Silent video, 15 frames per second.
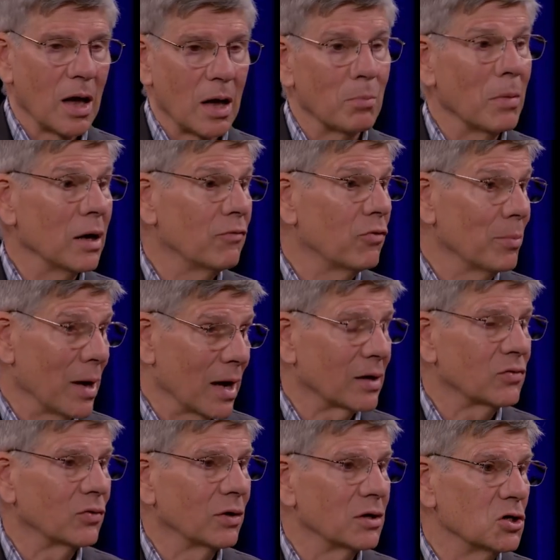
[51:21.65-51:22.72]
and made from
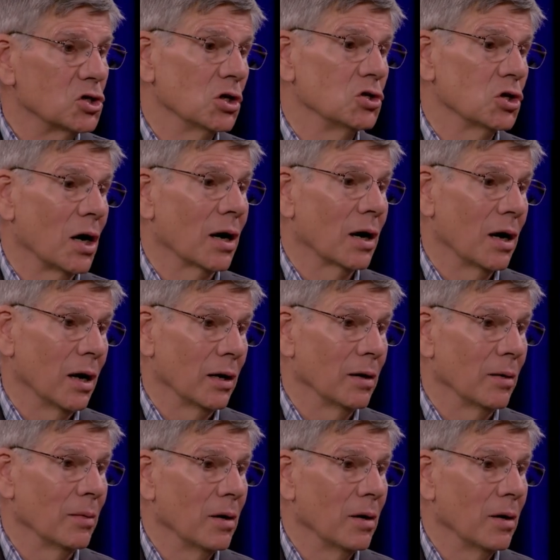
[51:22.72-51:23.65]
excellent Xinjiang cotton,